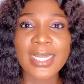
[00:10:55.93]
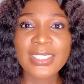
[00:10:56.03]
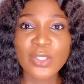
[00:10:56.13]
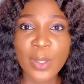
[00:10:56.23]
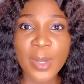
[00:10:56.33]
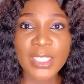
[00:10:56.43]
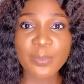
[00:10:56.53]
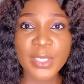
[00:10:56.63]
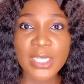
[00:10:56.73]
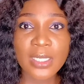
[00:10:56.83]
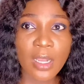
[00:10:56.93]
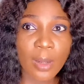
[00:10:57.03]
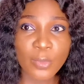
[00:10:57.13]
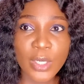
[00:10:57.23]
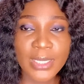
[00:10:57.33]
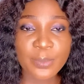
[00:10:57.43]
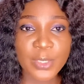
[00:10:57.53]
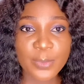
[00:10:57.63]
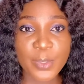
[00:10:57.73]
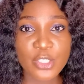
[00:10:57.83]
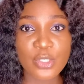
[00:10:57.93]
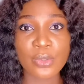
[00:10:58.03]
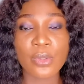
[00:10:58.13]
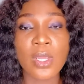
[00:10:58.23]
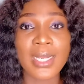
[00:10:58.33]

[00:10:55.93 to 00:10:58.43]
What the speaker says: let's talk about the big look at the big picture.